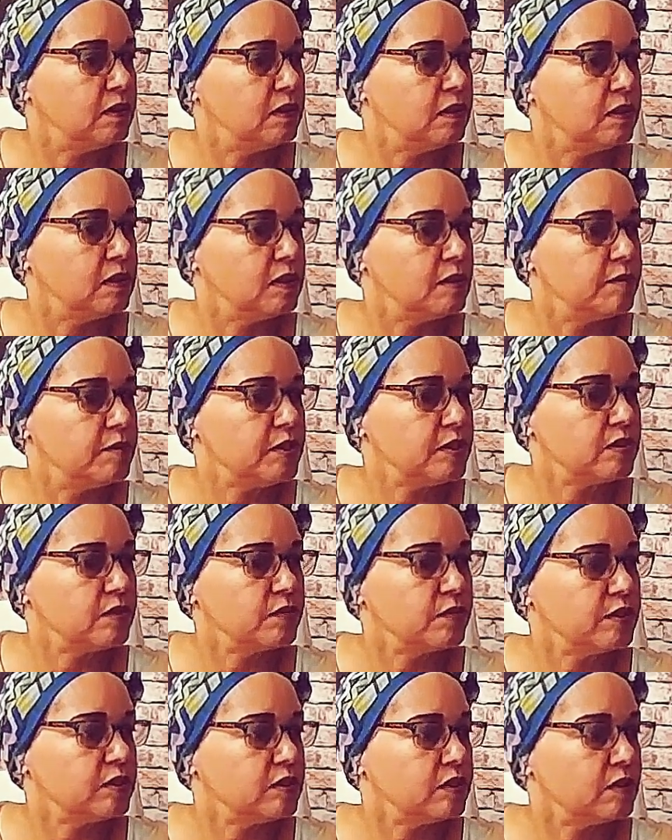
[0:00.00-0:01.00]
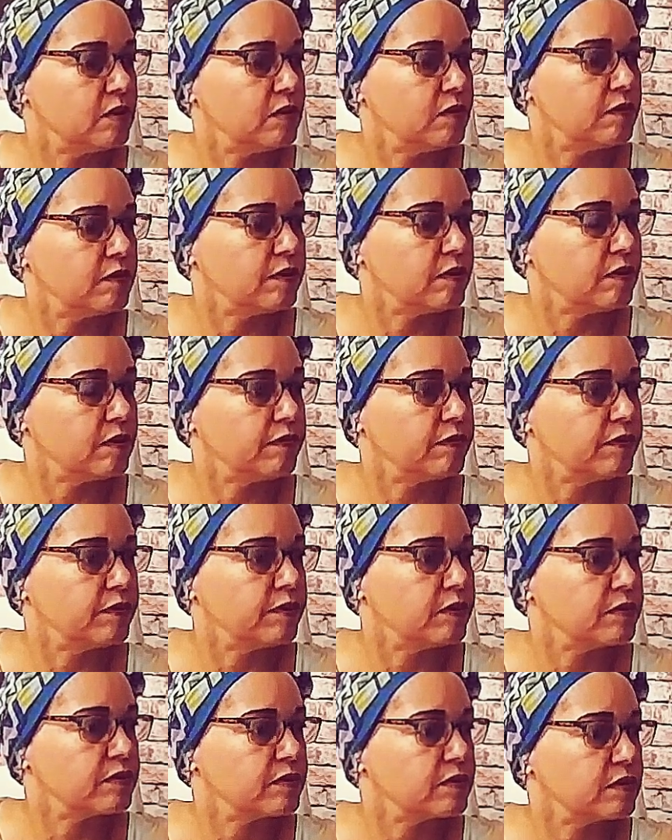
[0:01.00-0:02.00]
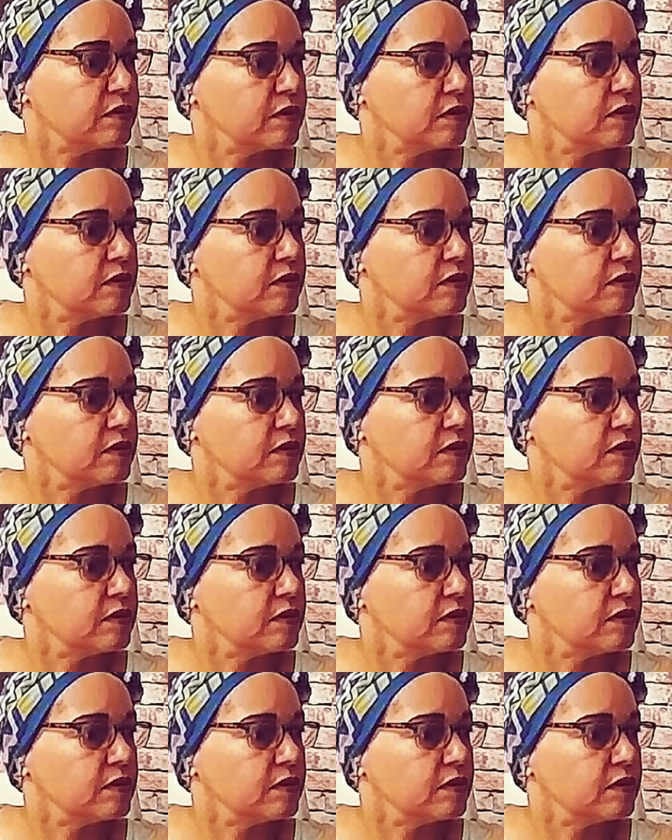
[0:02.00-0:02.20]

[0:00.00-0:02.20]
let me switch it over first.